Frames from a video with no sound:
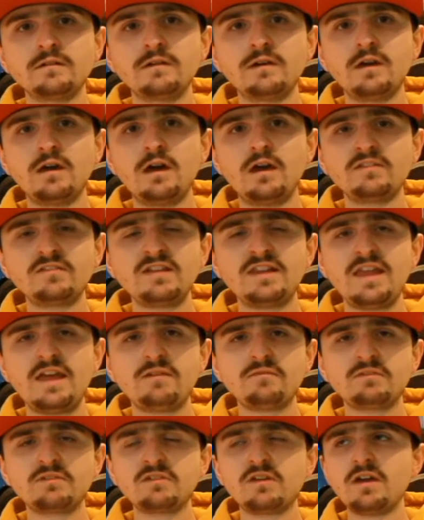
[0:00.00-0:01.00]
Uh, I say that
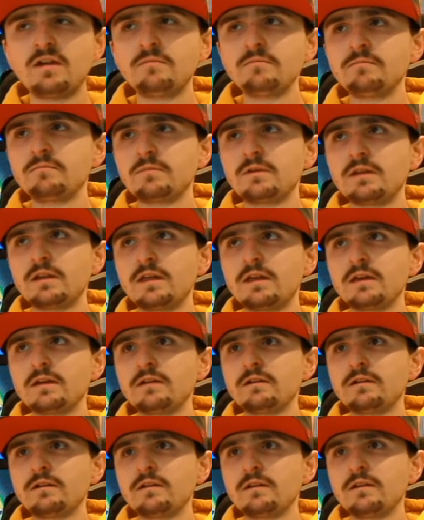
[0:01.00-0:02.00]
every time, but like,
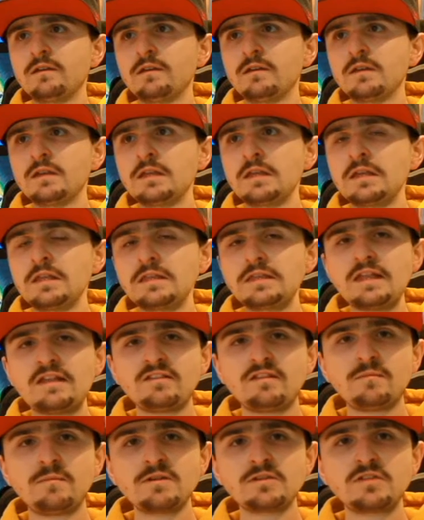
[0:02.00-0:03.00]
that's
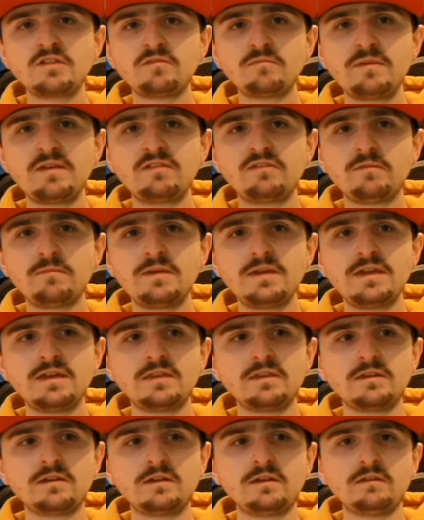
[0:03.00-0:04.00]
how much this means to me.
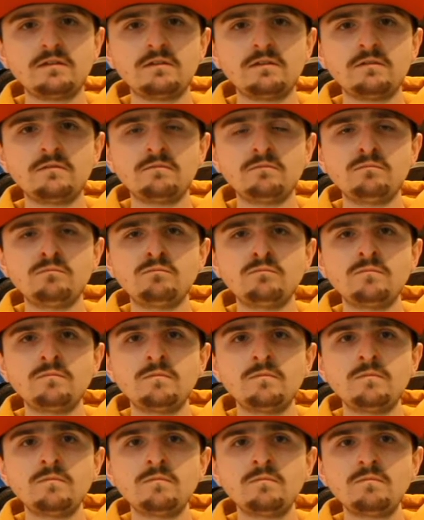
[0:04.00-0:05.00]
And uh,
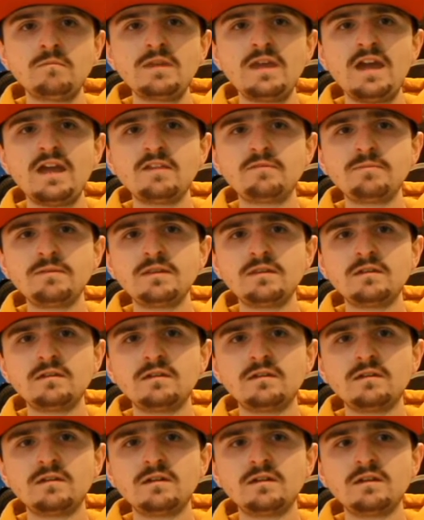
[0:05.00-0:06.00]
yeah, it's been a,
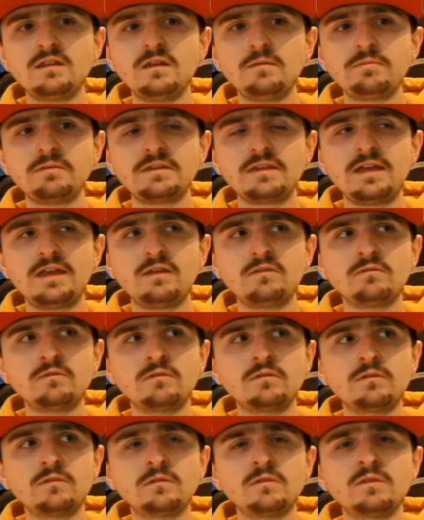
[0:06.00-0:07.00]
uh, an up and down
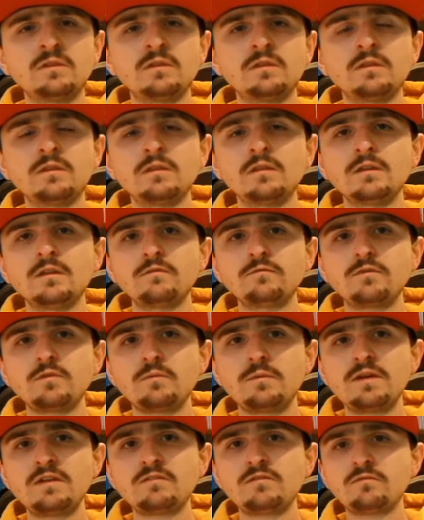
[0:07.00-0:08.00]
few
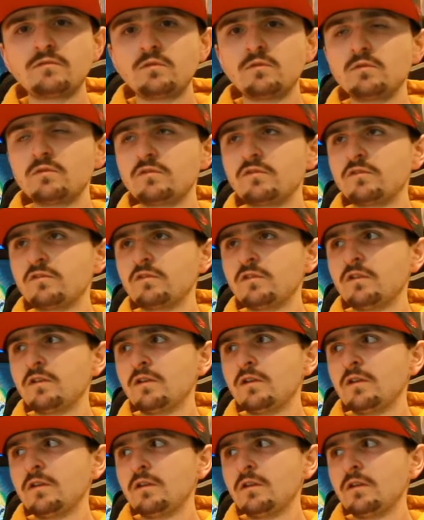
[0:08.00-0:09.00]
weeks. Of course,
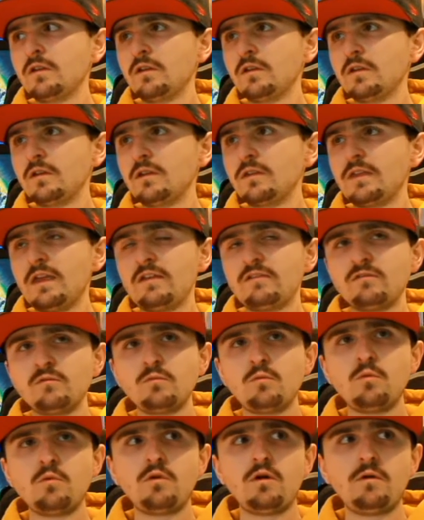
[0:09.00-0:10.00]
there's a
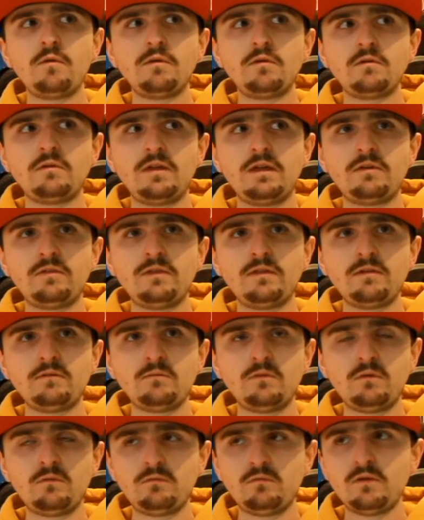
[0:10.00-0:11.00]
war going on out there,
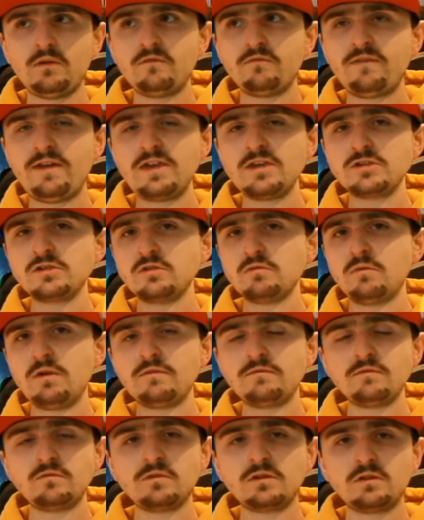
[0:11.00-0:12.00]
well, invasion,
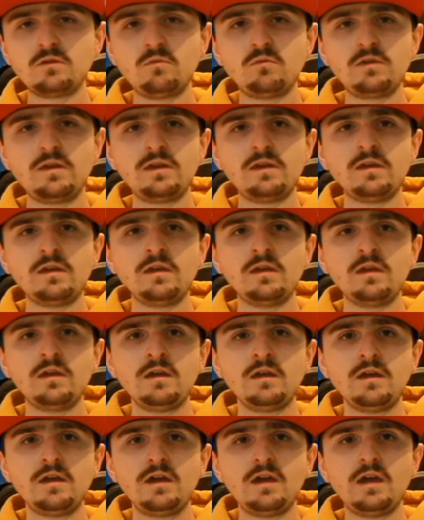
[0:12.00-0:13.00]
whatever you want to call it,
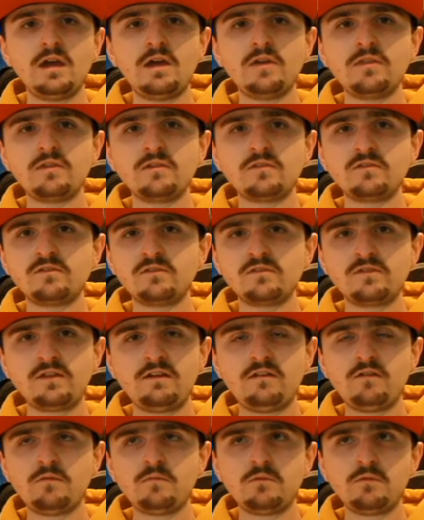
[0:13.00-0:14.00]
uh, that's
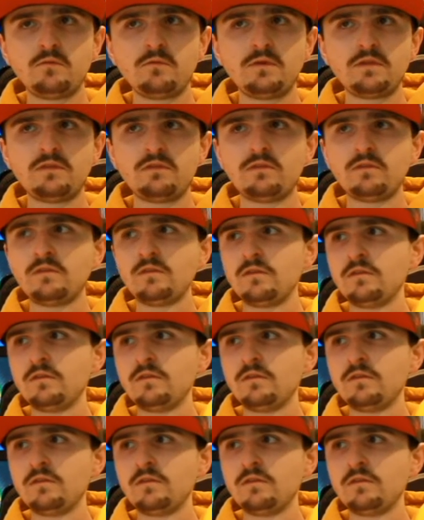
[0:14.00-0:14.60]
terrible and